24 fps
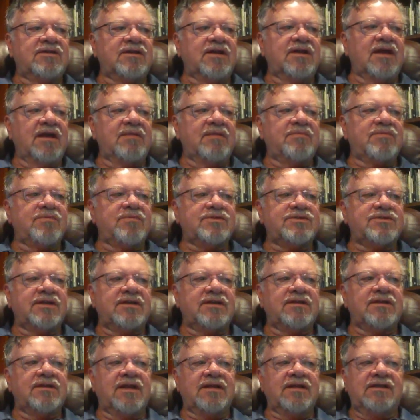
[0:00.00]
to
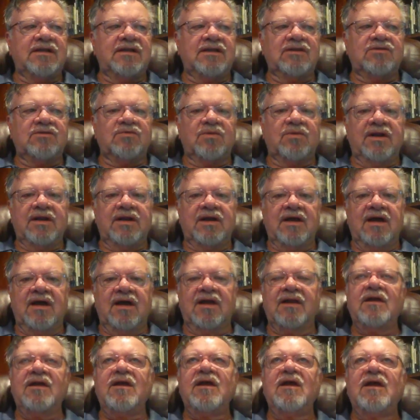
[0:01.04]
9% in
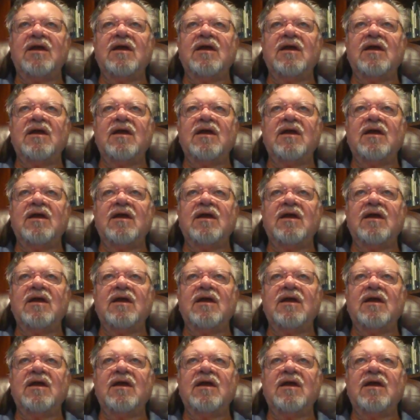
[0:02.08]
1929.